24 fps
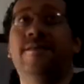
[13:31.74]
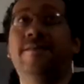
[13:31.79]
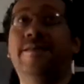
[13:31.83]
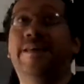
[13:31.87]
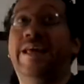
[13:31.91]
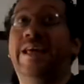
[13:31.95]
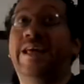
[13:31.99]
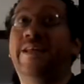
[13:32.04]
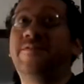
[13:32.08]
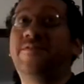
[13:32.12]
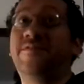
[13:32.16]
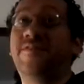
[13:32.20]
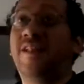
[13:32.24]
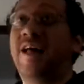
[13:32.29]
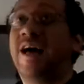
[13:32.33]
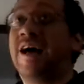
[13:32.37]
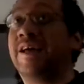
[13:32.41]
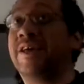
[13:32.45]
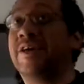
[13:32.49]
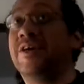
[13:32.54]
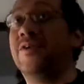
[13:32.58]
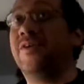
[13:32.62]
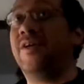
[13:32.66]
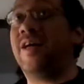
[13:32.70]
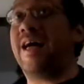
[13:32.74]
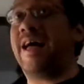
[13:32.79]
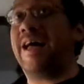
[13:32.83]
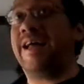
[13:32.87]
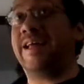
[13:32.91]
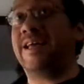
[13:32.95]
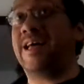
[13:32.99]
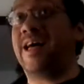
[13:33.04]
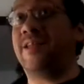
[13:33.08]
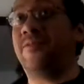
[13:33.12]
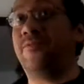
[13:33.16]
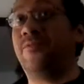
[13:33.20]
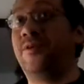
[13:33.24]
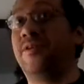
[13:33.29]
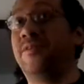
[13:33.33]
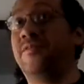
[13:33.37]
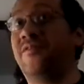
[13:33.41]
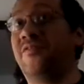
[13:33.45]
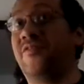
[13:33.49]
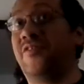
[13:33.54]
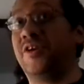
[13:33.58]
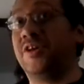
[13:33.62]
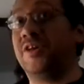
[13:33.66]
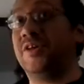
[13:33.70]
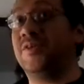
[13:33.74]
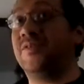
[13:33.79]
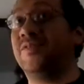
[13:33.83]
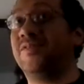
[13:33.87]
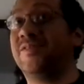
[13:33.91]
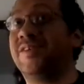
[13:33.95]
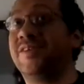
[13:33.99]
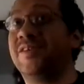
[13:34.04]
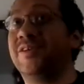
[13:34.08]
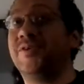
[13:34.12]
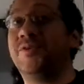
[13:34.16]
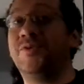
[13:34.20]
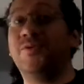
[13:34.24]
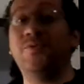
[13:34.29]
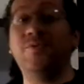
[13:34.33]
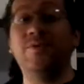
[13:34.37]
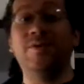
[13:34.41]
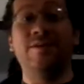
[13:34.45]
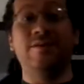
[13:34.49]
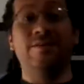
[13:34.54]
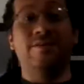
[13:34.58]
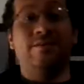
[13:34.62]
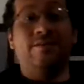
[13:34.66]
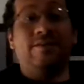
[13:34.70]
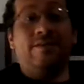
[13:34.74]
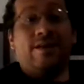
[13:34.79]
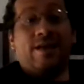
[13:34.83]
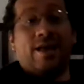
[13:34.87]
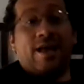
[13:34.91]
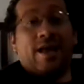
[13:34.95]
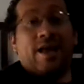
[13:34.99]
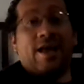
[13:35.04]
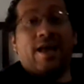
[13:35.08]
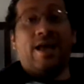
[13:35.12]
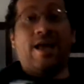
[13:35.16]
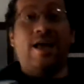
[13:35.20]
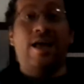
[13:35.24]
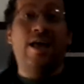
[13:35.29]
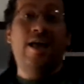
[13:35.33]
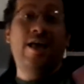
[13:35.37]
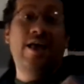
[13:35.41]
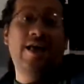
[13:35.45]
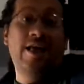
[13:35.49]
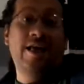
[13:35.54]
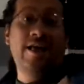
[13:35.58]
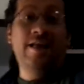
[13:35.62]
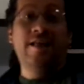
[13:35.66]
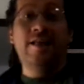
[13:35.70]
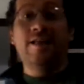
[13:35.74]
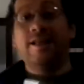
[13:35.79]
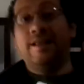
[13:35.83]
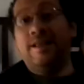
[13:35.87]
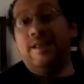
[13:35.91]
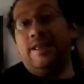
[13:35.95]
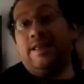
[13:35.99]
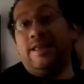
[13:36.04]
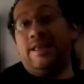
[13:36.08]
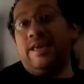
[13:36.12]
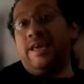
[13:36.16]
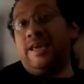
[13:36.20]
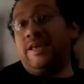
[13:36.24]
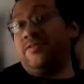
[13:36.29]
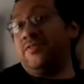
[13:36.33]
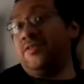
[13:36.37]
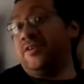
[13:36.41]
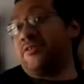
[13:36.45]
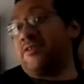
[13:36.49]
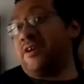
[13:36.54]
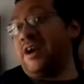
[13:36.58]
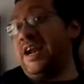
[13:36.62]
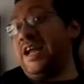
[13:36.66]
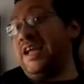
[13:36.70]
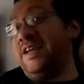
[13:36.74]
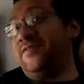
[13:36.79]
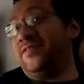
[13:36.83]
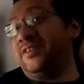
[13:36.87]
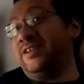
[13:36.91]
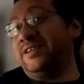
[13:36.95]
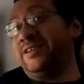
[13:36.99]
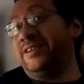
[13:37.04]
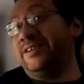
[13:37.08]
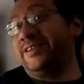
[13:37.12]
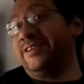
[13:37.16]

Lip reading: Yeah, Flocko, I got one for you too. In the Raven.